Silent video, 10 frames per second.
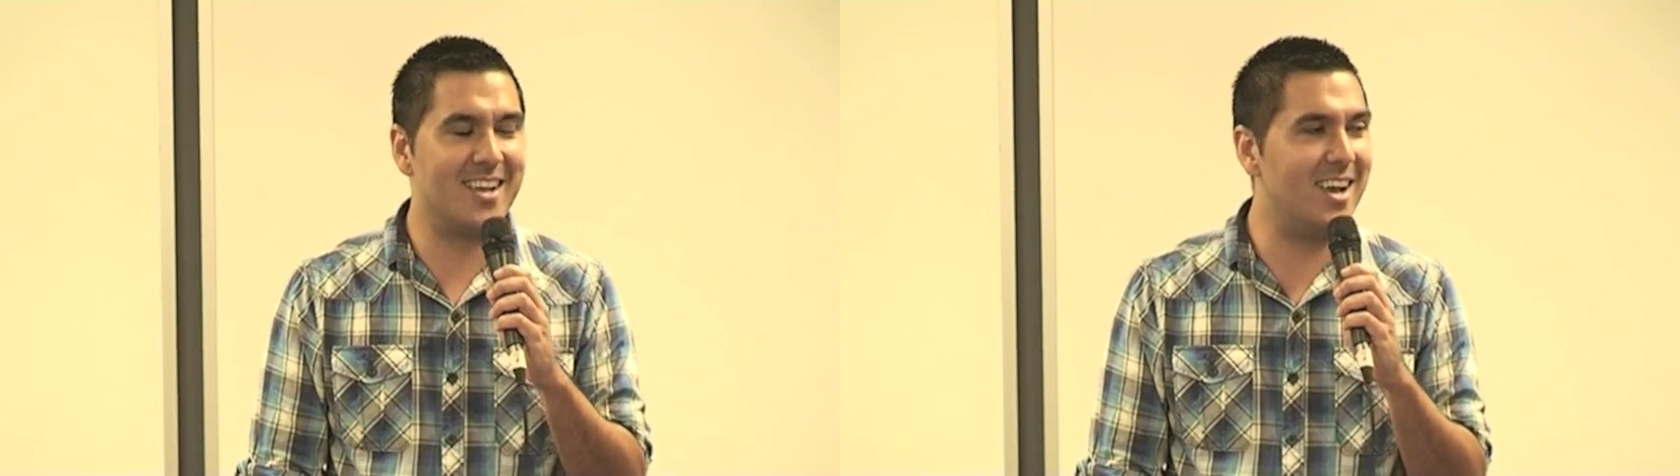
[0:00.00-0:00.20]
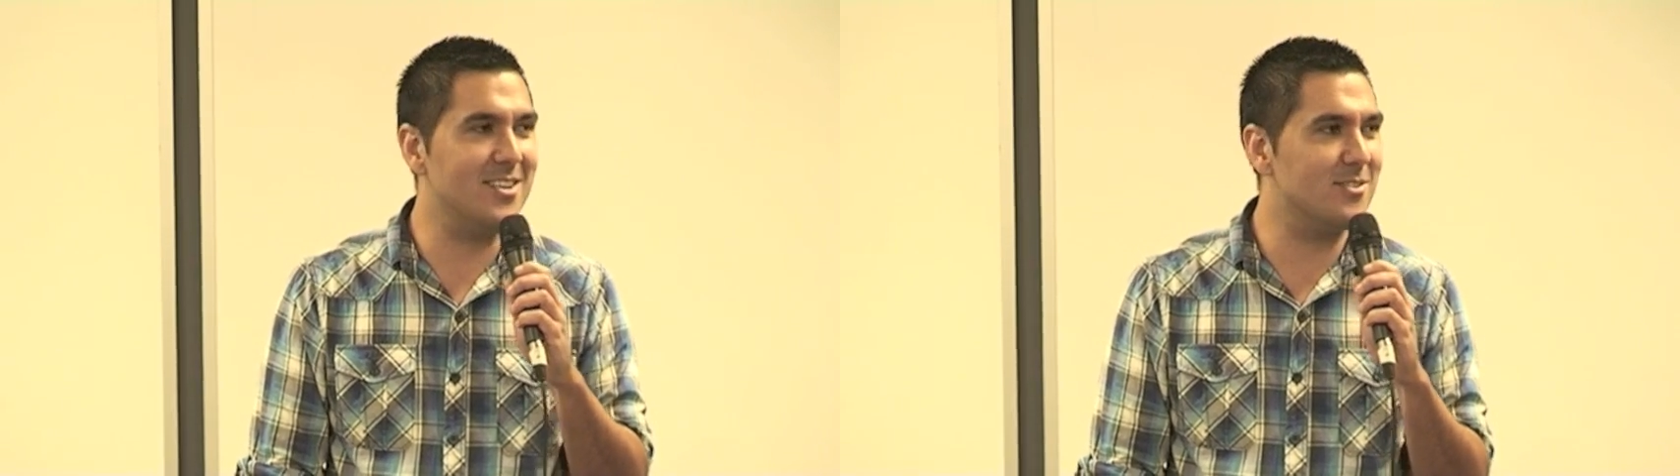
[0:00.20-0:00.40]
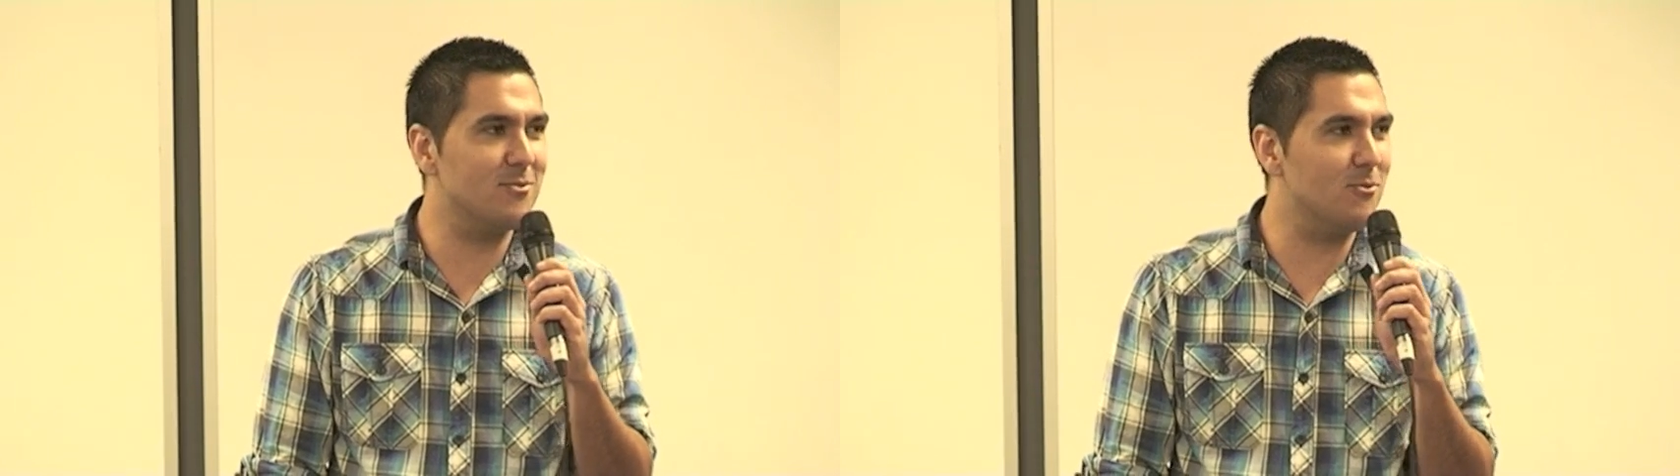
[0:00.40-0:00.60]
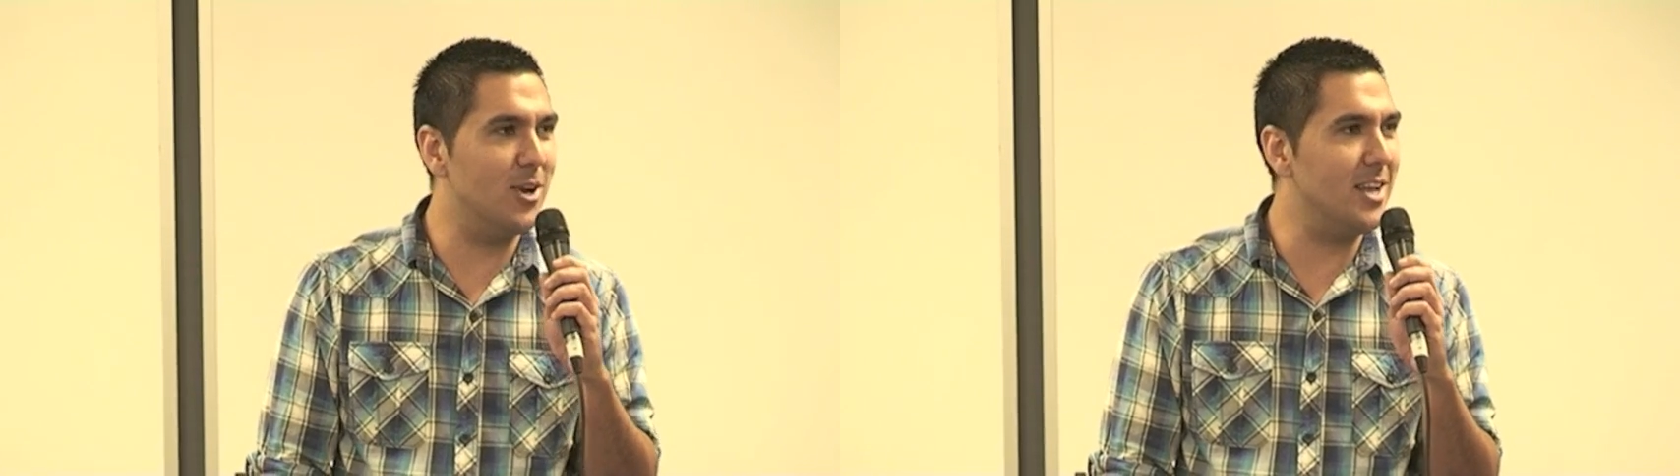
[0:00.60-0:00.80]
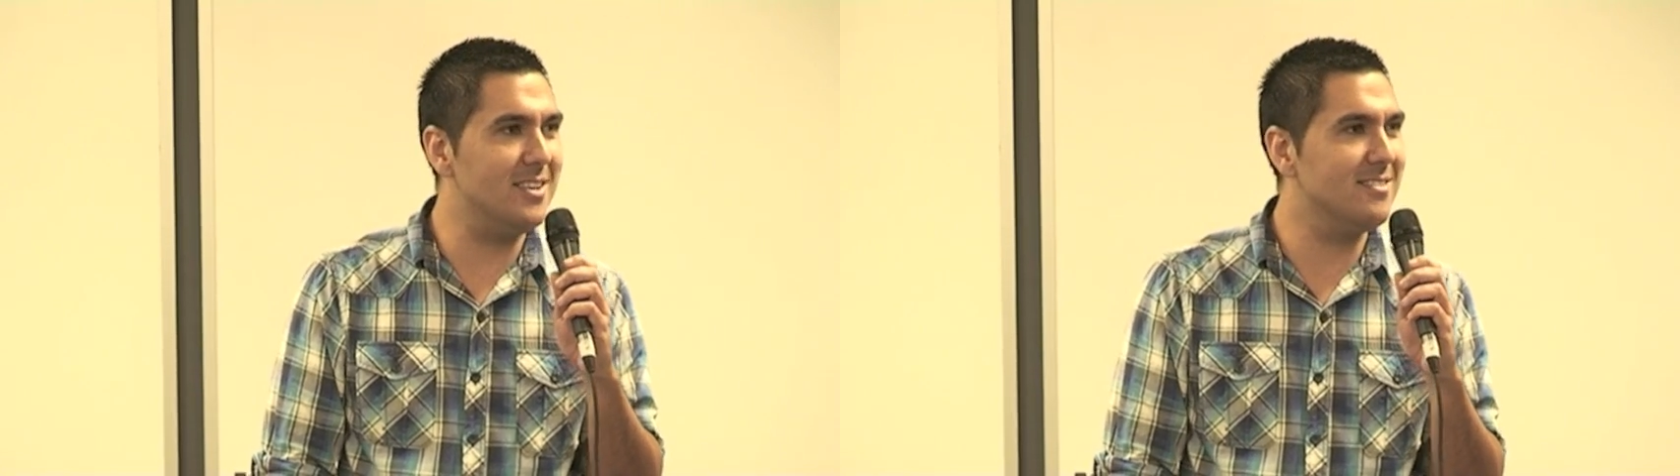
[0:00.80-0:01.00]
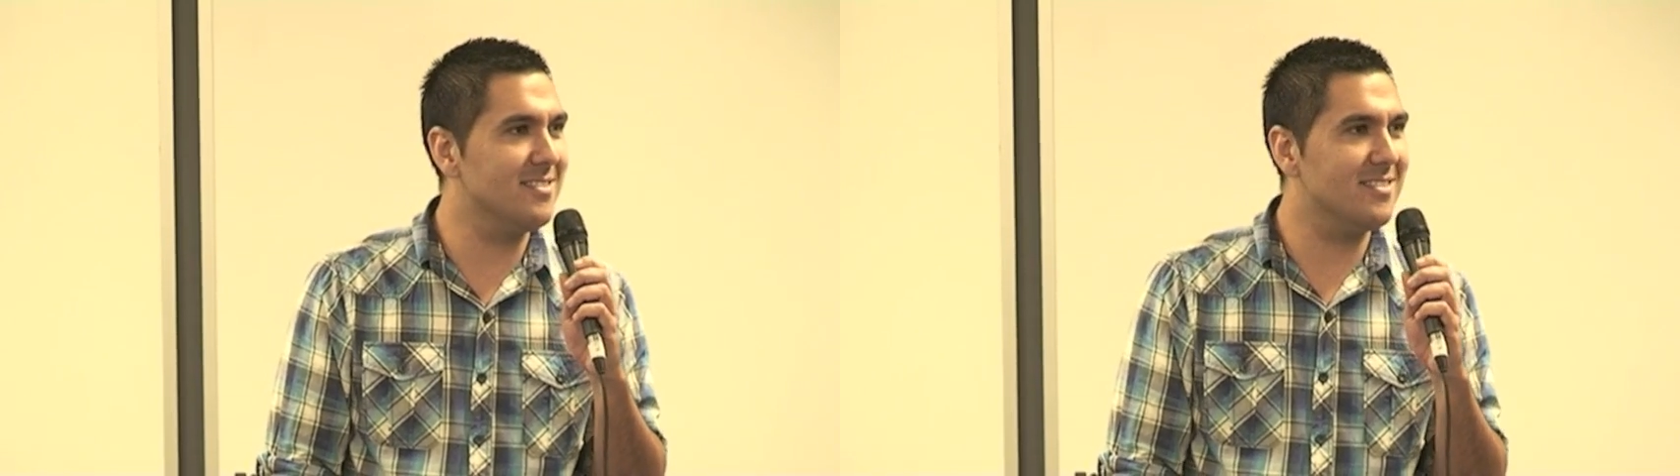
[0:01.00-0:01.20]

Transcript: can't really